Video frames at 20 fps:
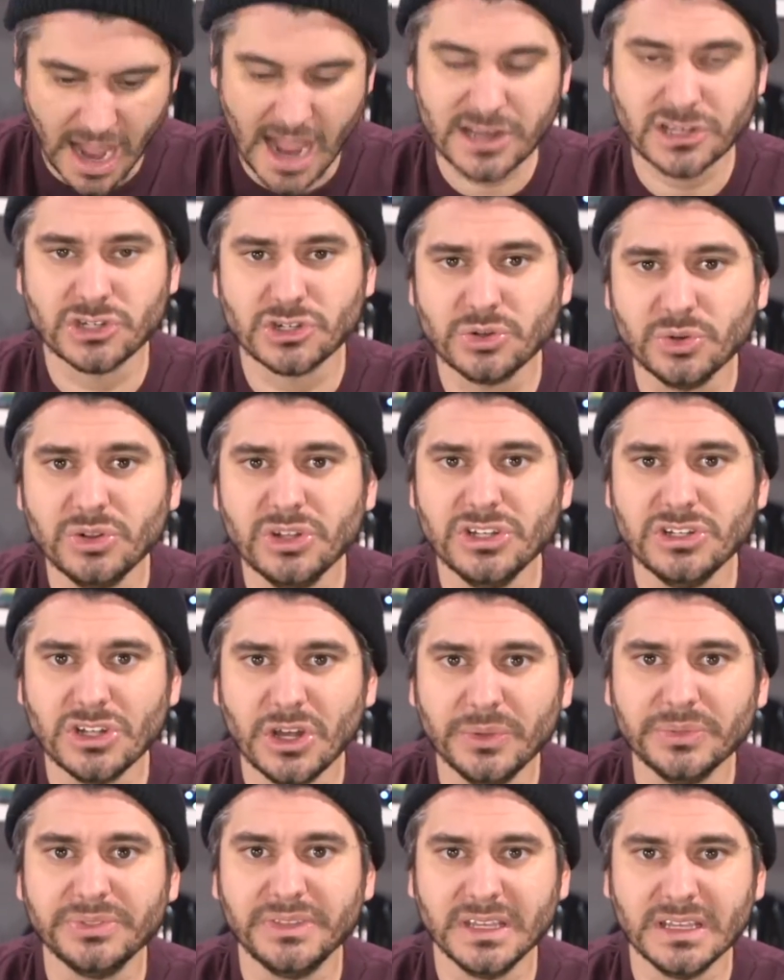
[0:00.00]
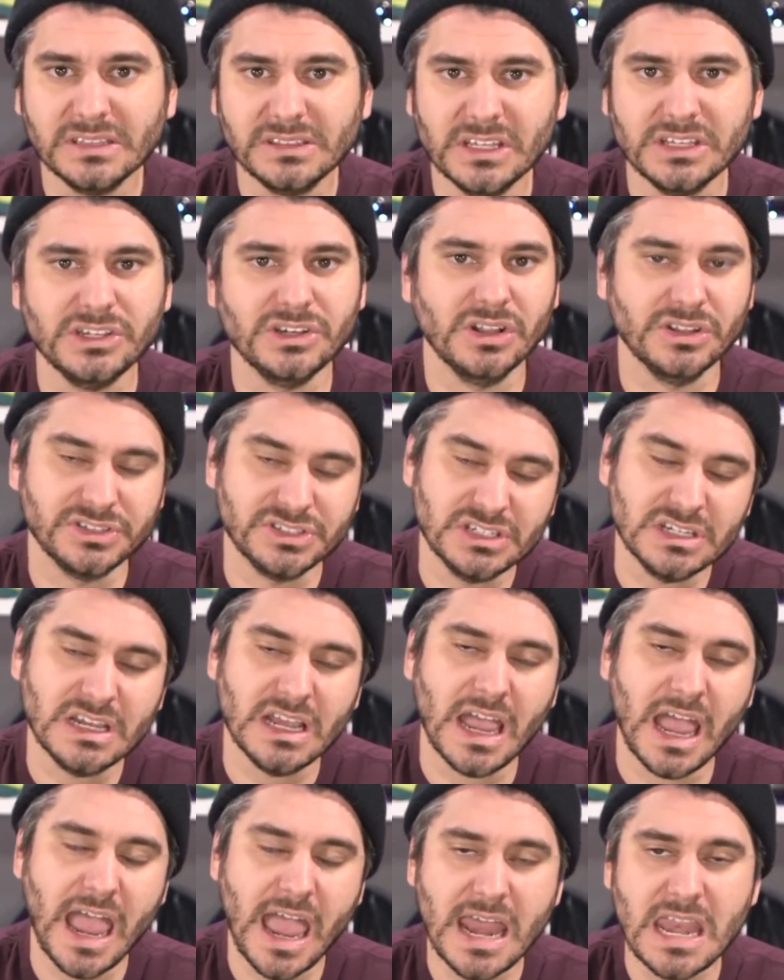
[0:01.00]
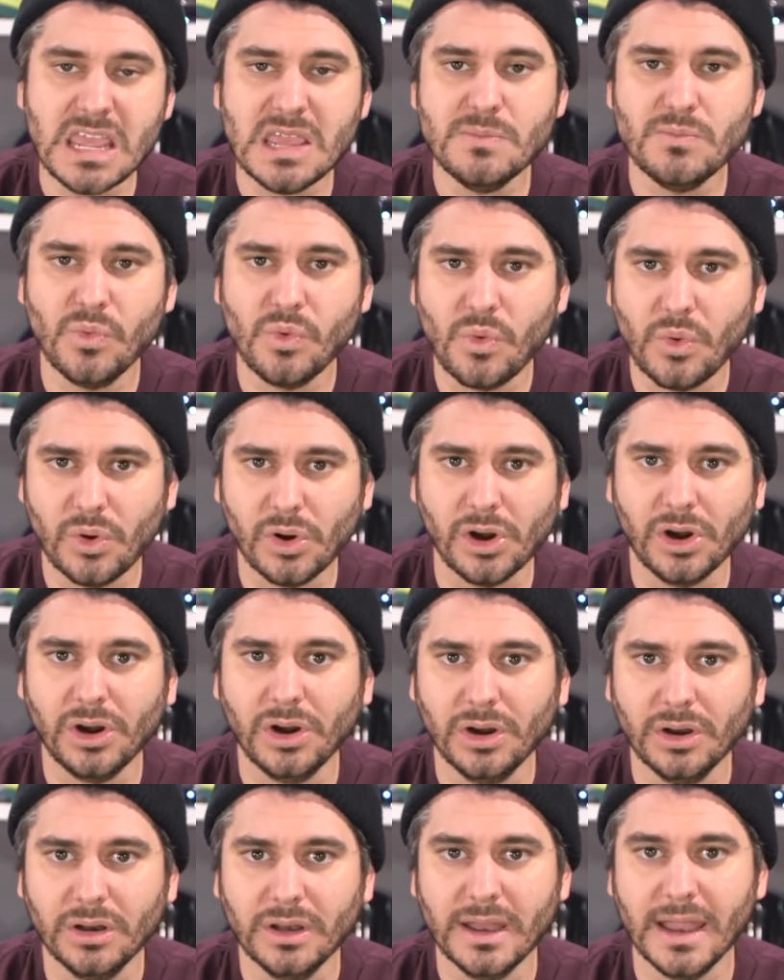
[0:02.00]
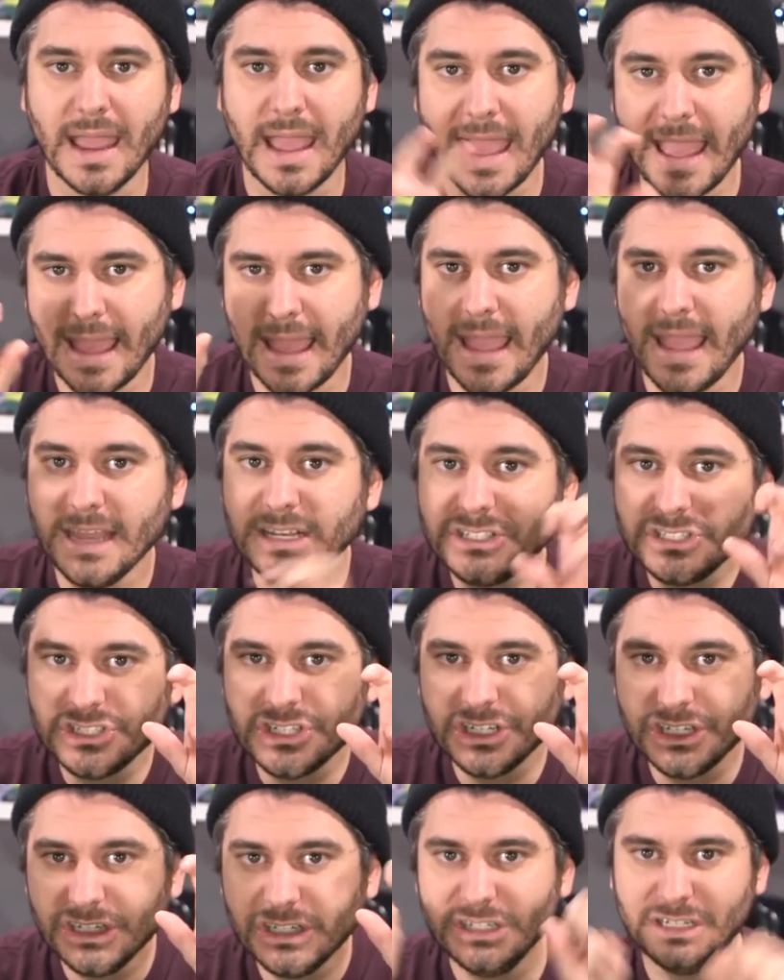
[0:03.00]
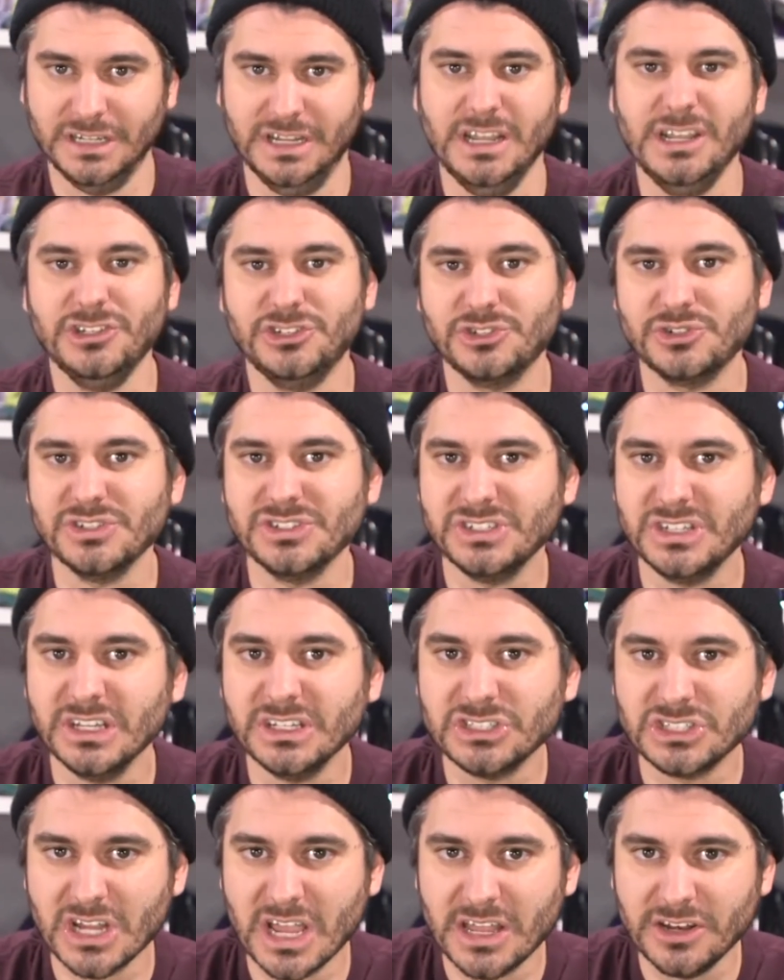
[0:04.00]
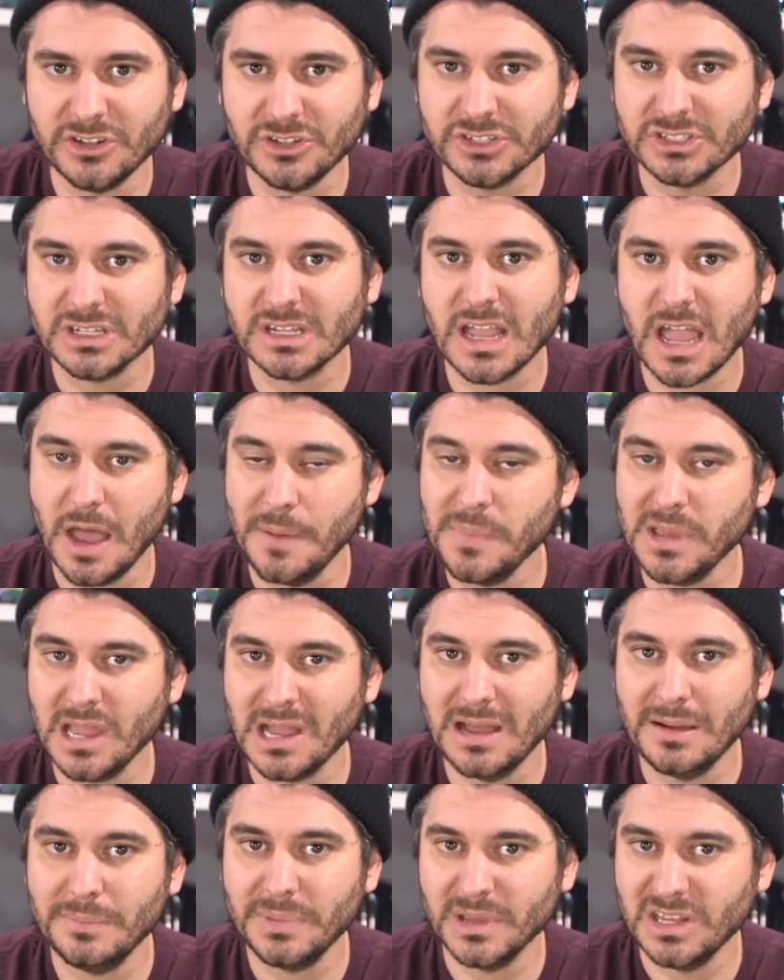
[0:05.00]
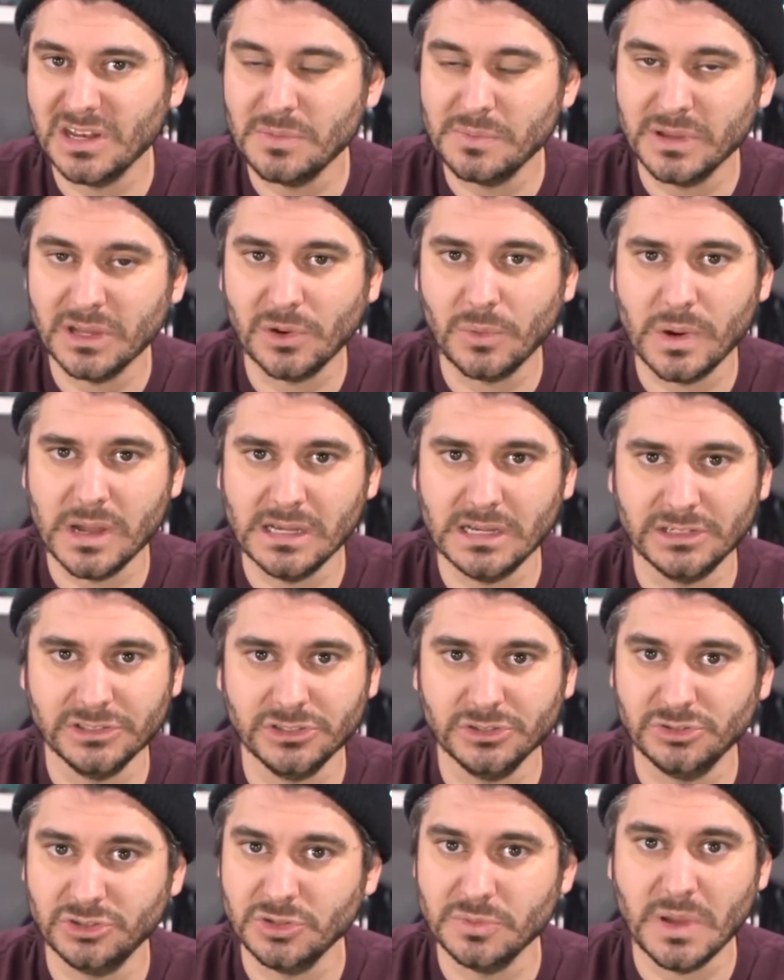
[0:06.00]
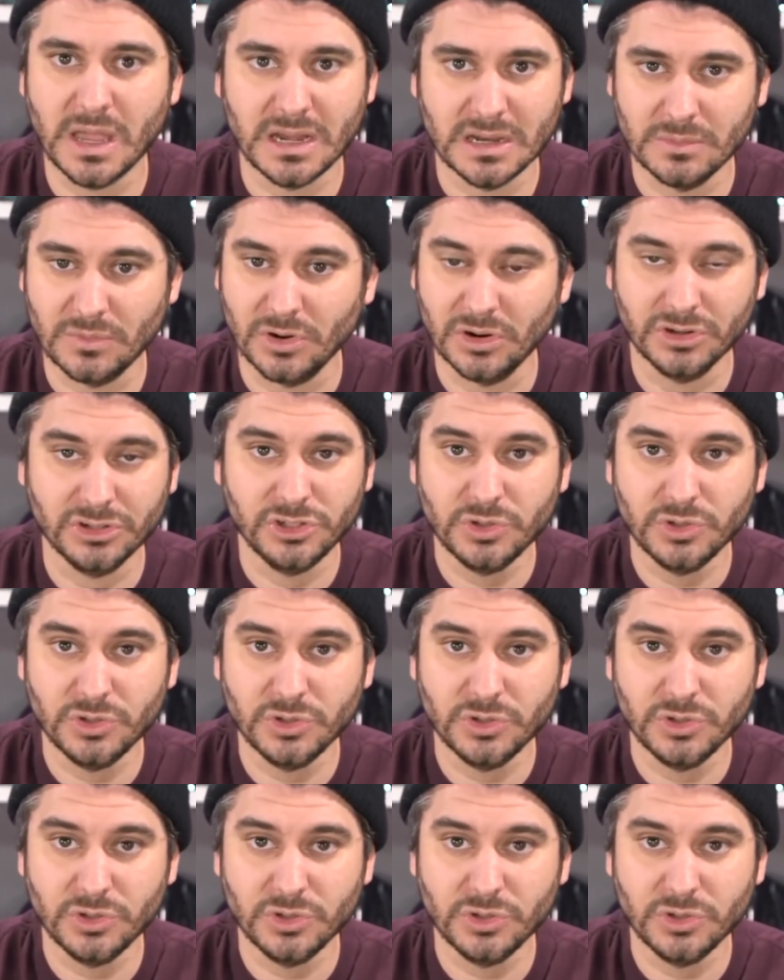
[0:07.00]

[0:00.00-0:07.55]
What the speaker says: I truly don't think that you'll see any more edgy, interesting channels coming up in a big way on YouTube anymore.